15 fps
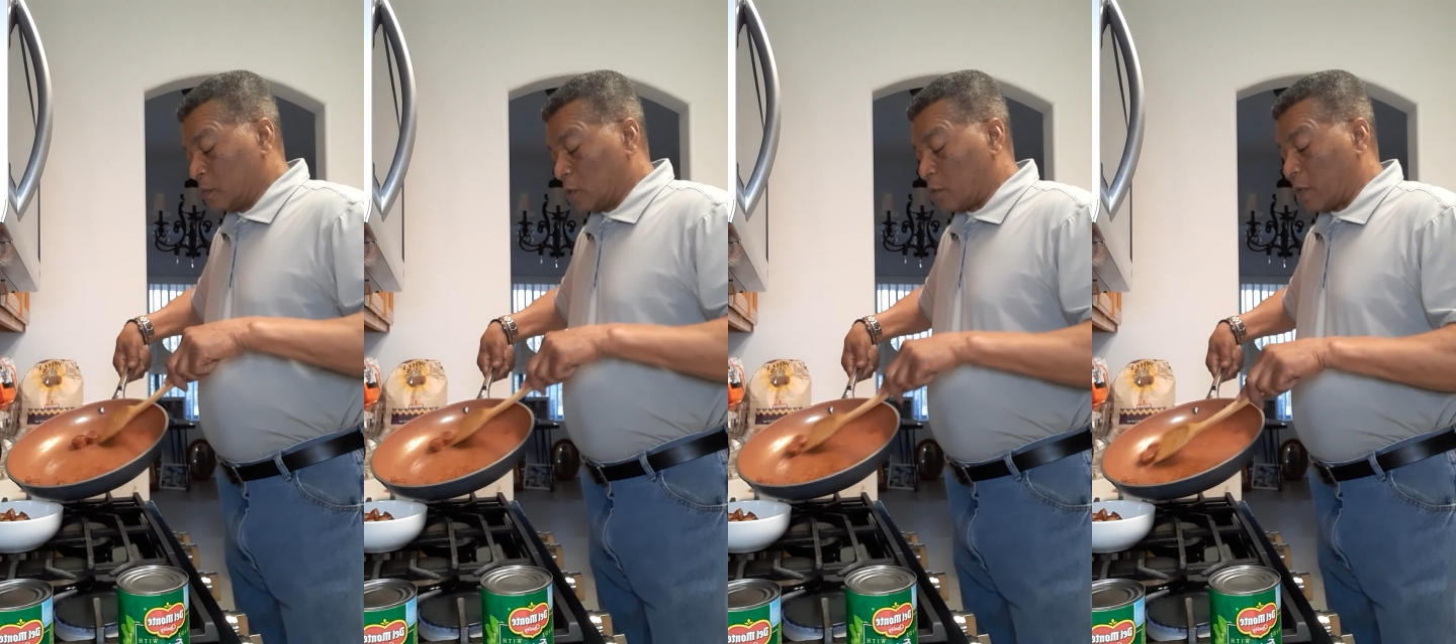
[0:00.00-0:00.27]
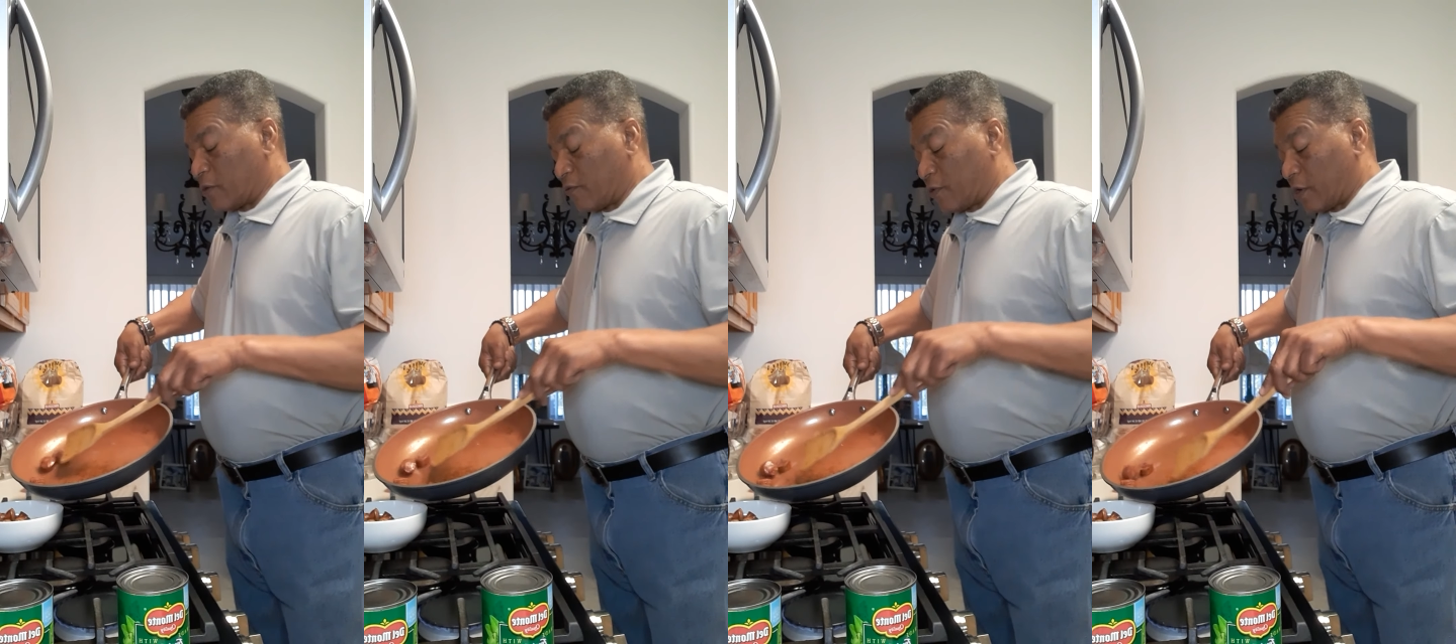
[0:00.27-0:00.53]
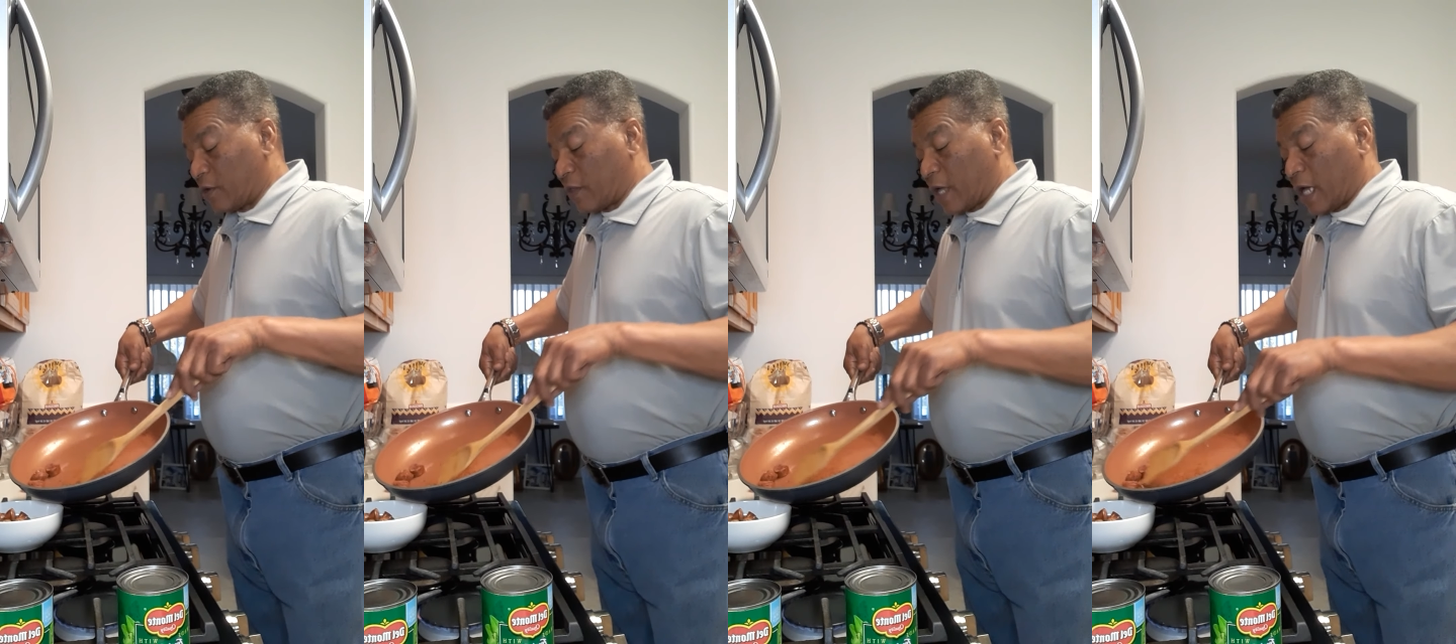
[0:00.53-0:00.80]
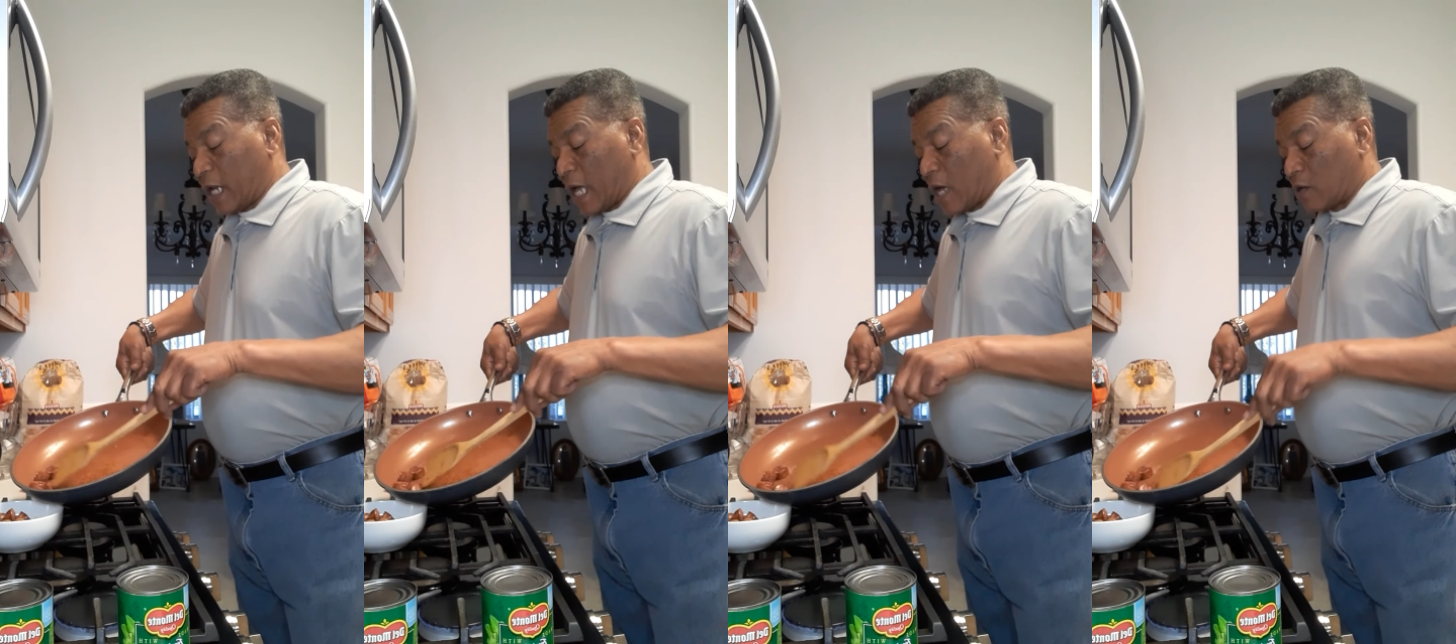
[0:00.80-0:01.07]
You better figure
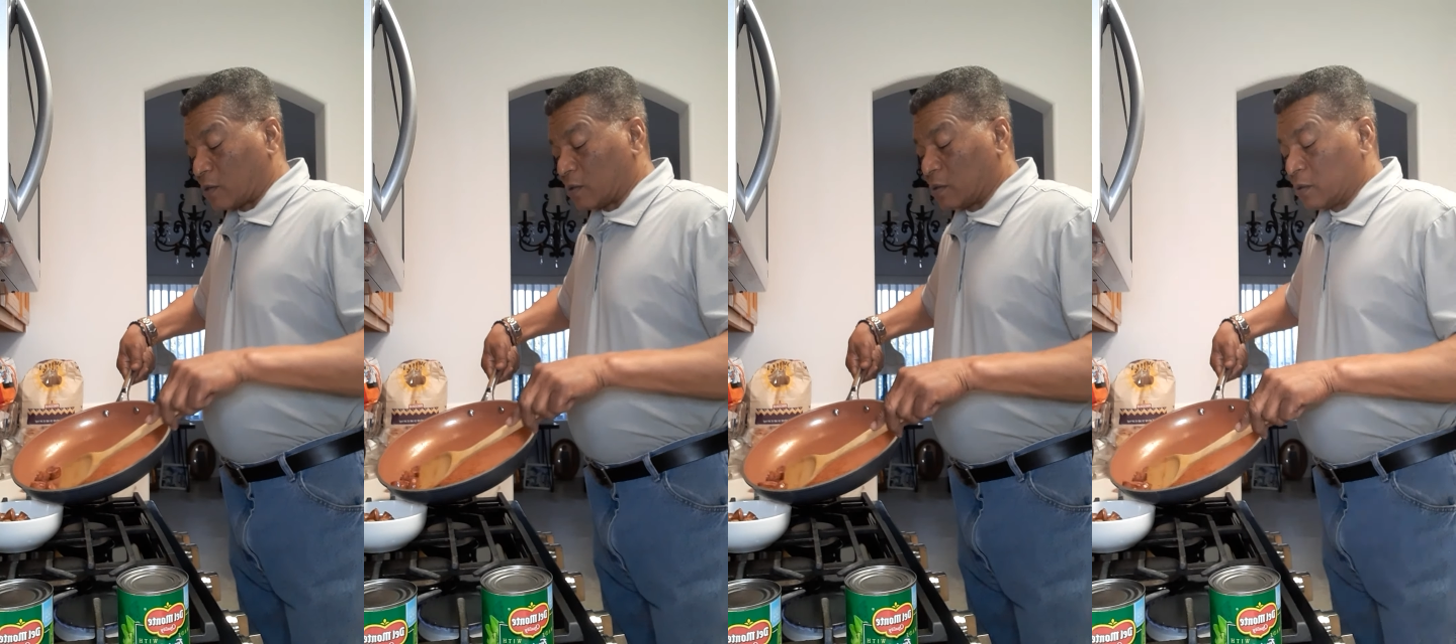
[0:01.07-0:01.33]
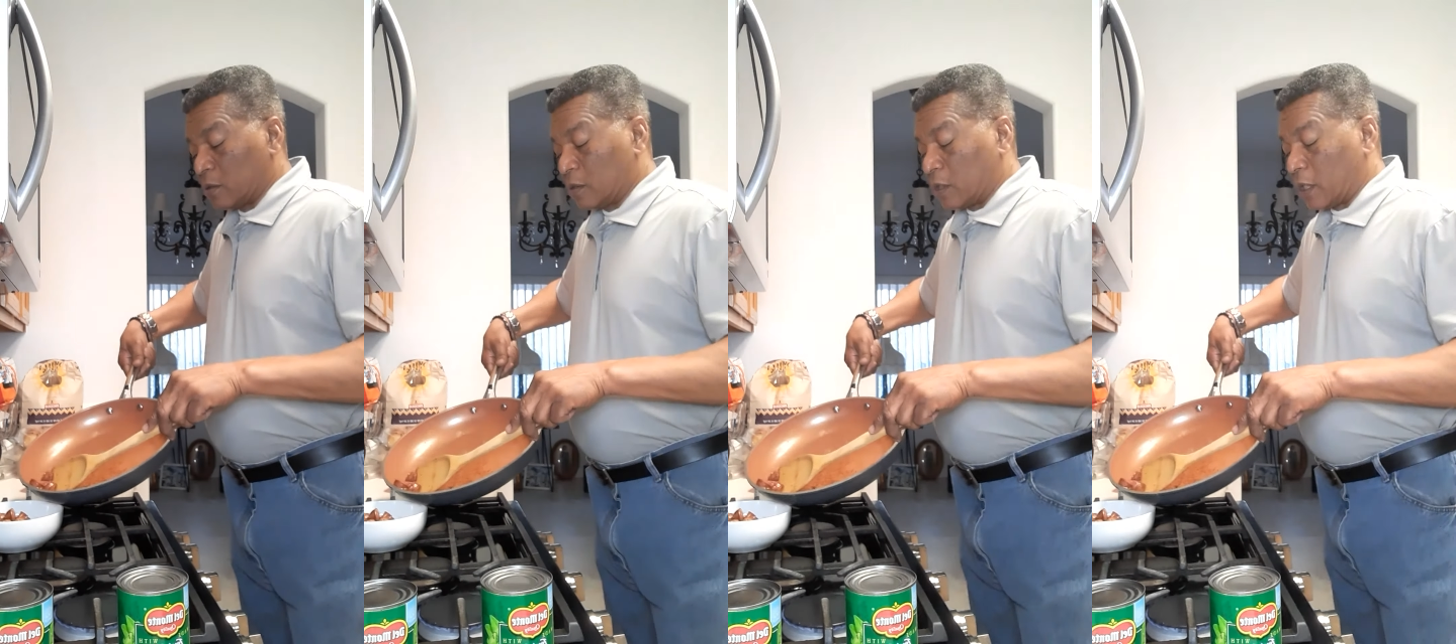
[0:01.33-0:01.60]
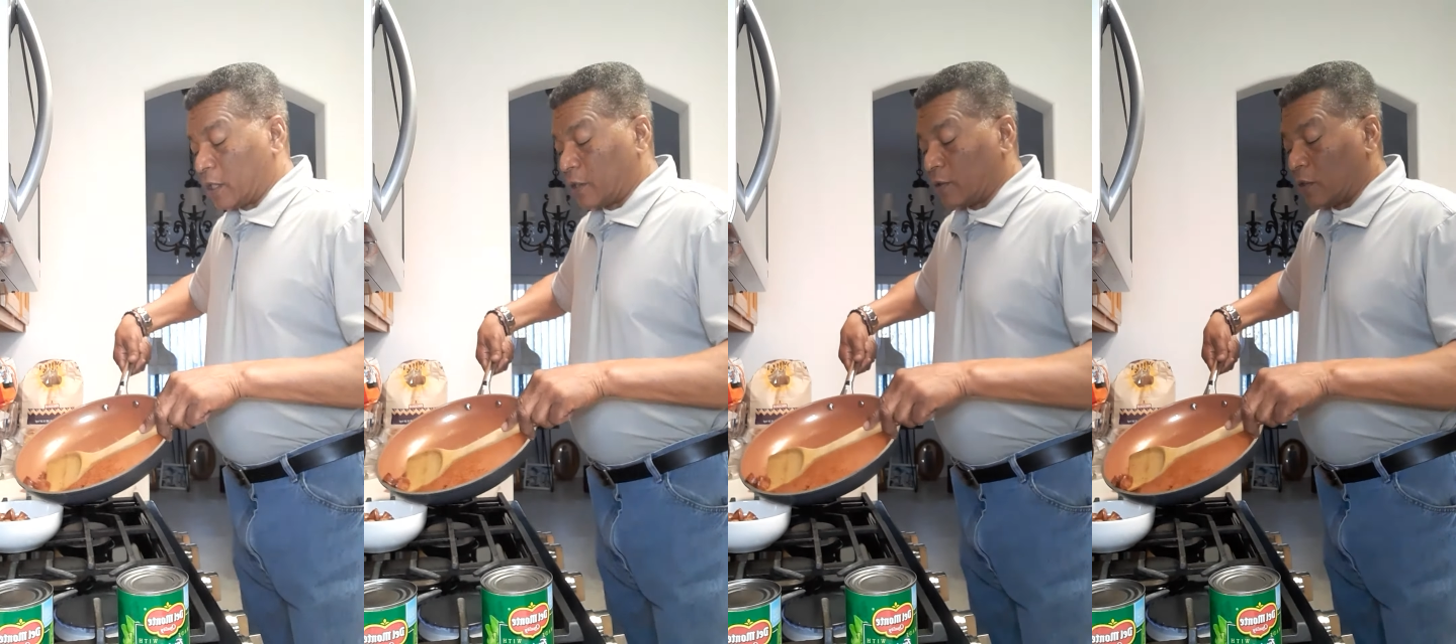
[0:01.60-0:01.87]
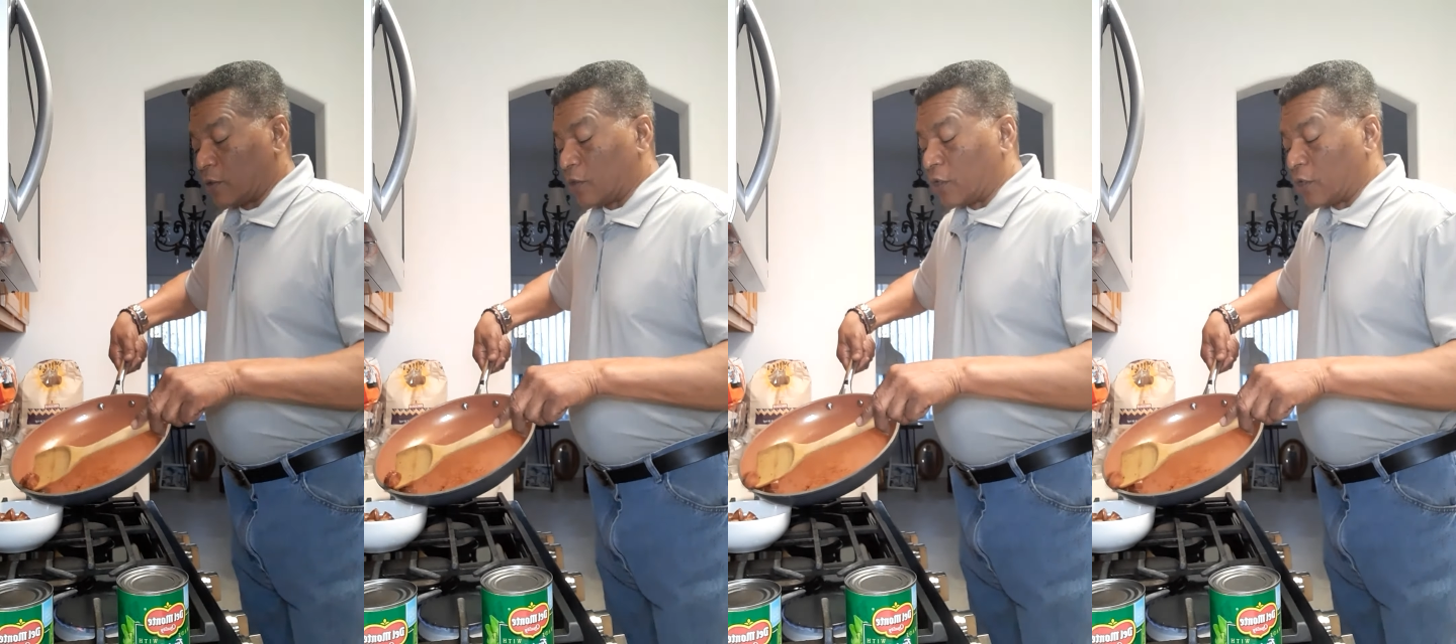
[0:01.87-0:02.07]
that out. And